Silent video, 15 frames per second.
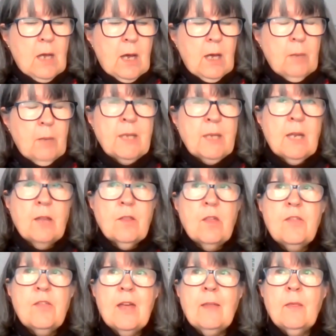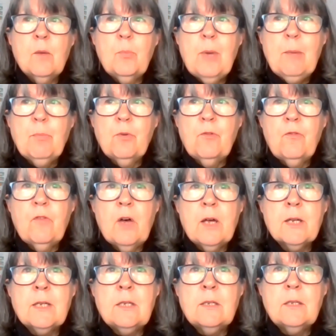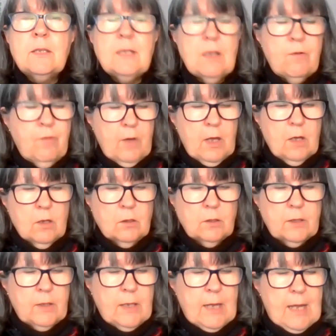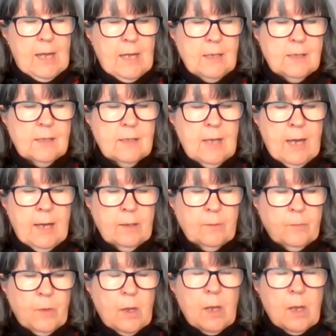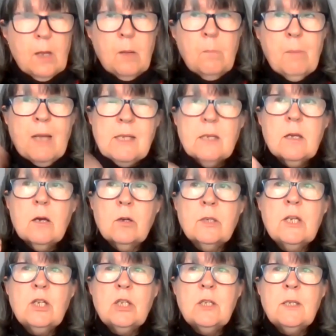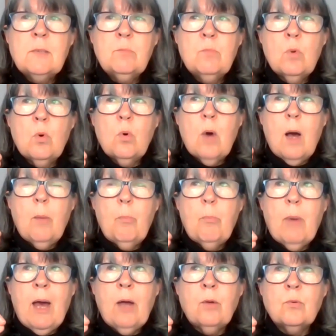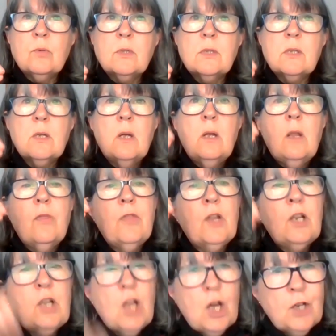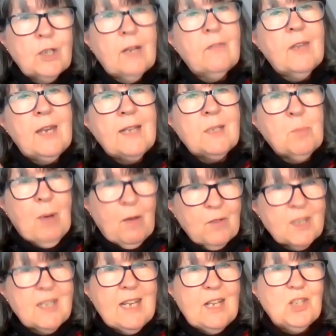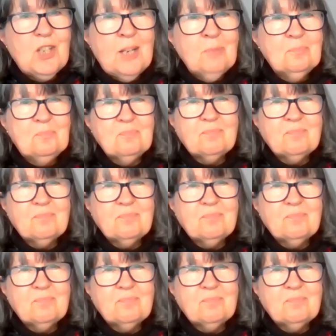Another thing that people find difficult is that metacognition is more about the learning than it is about the teaching.